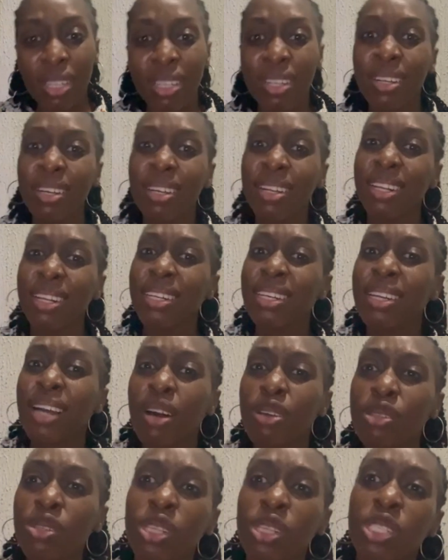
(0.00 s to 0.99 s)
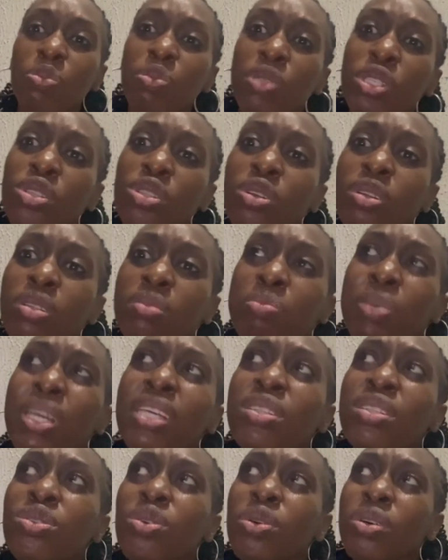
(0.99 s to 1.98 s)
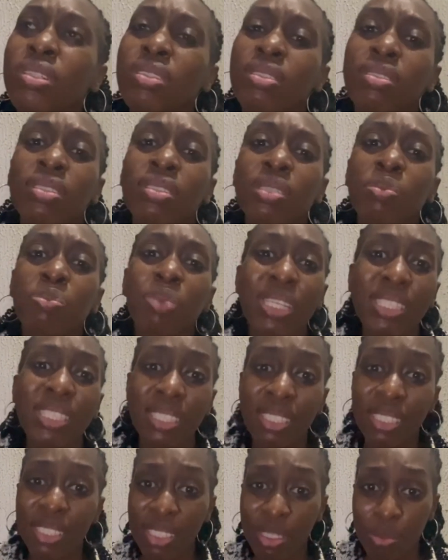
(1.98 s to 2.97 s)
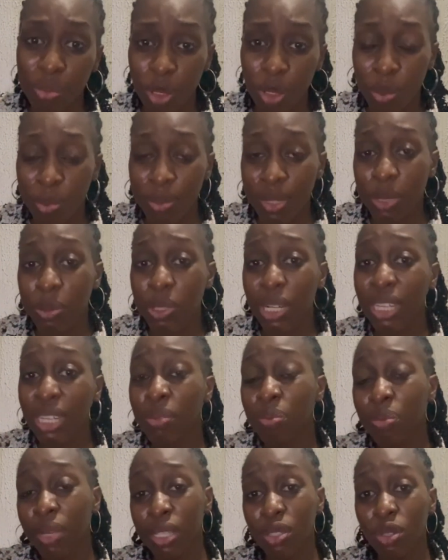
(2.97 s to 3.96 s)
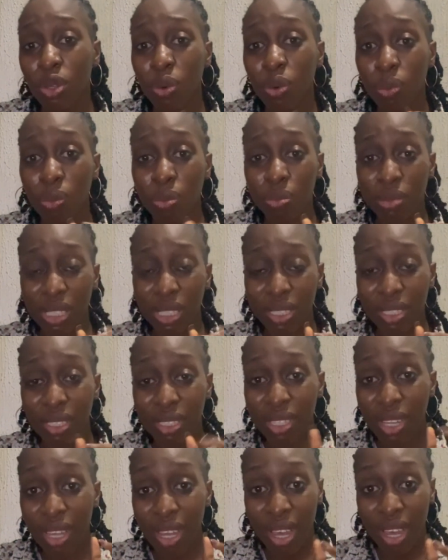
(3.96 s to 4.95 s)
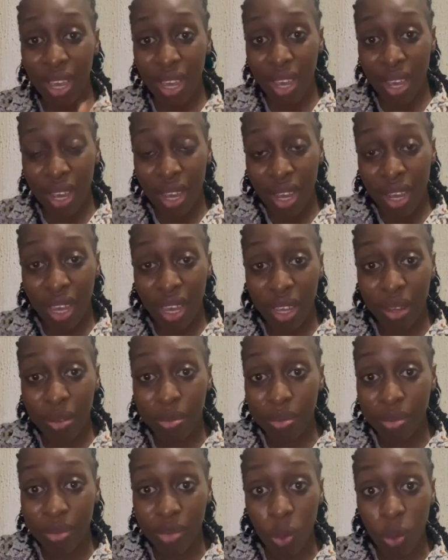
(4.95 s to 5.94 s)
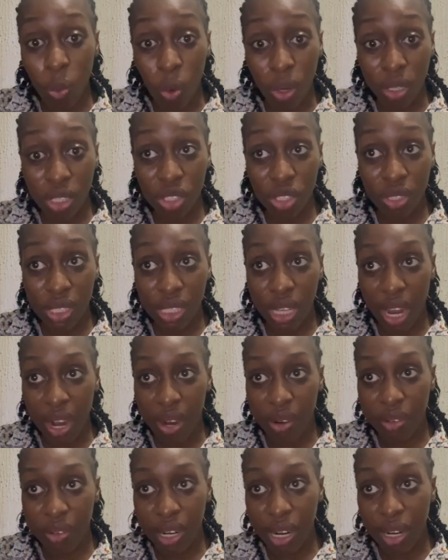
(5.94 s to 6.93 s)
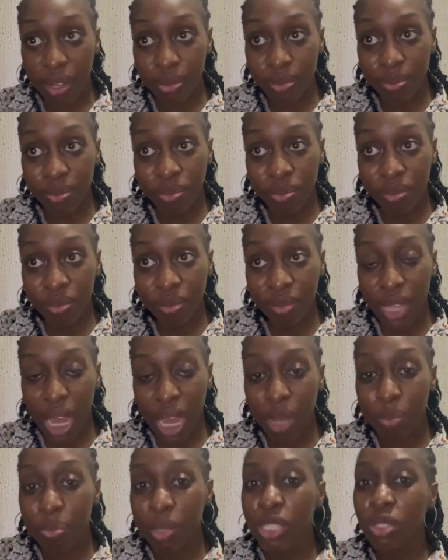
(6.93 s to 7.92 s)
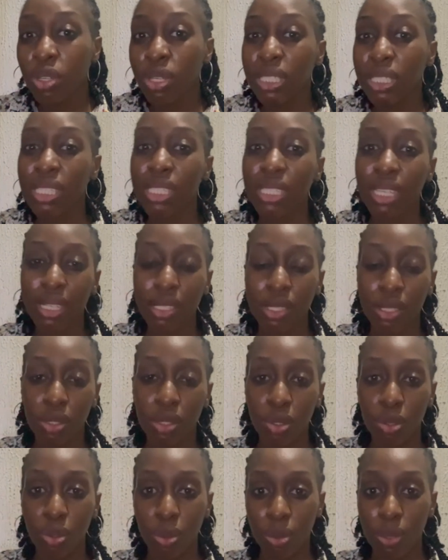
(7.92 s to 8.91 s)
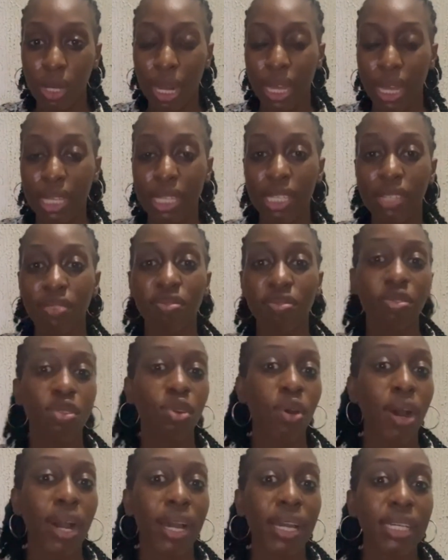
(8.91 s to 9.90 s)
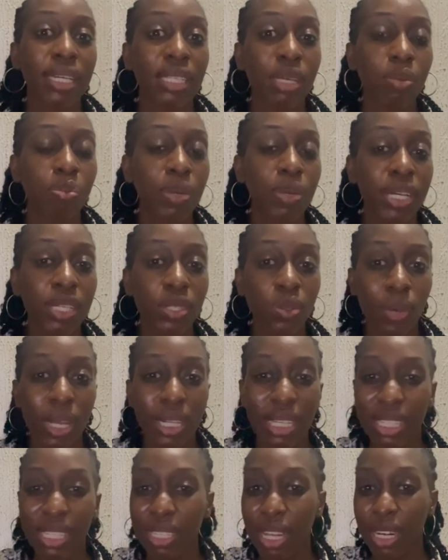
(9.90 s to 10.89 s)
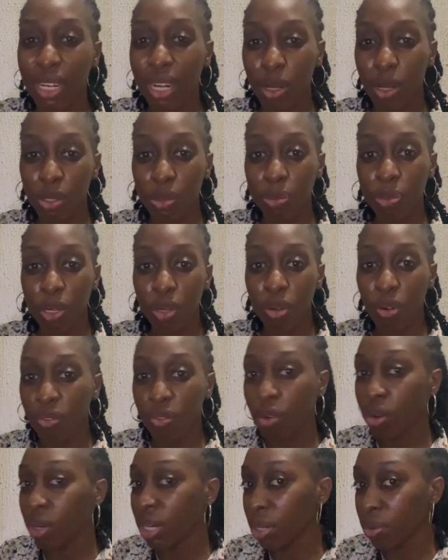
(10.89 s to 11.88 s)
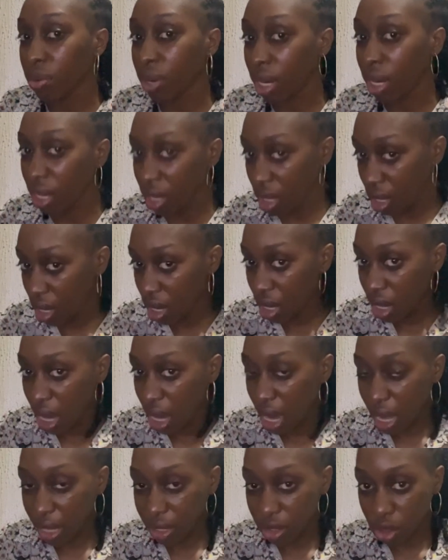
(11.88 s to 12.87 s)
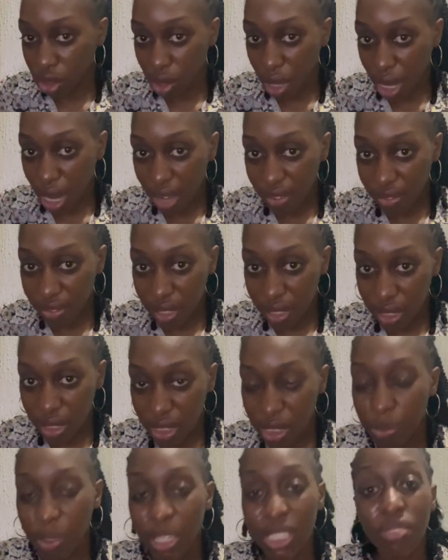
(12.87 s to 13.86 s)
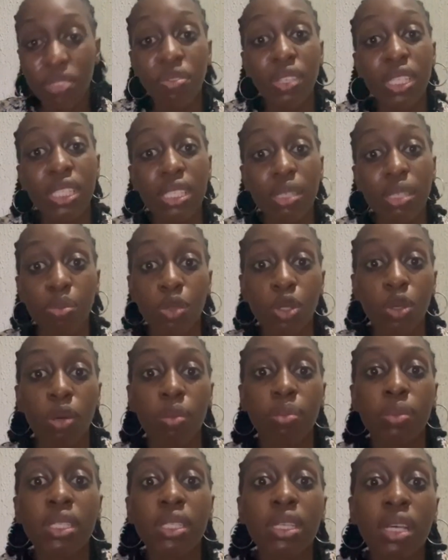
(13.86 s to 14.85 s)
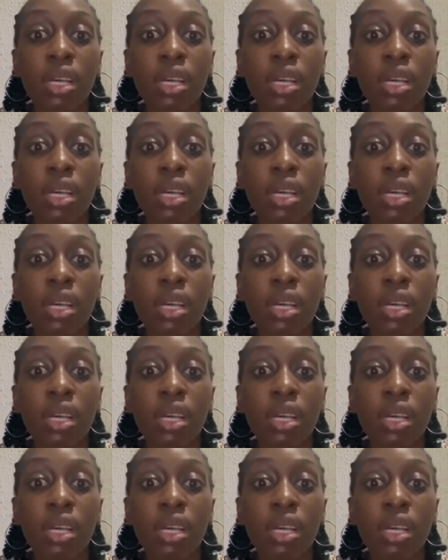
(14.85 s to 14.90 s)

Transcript: clinical suspicion based on the person's symptoms, especially based on this watery diarrhea, and based on the setting too. Like if you are in a place where there's an outbreak of cholera and you are having specific symptoms,